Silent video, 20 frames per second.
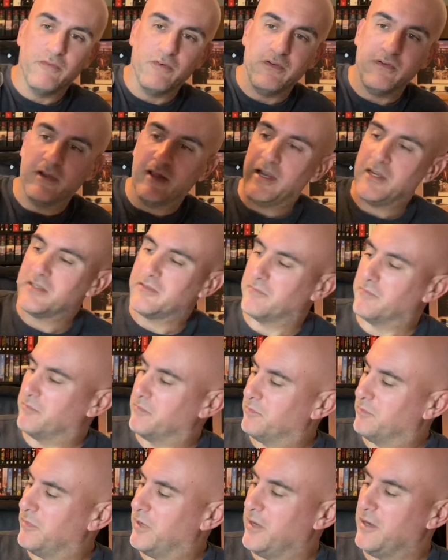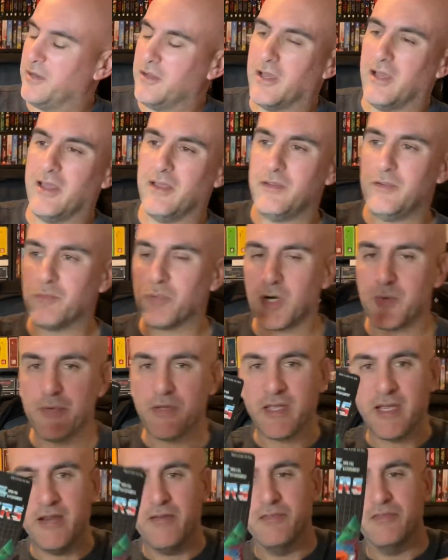Nice, you probably can't even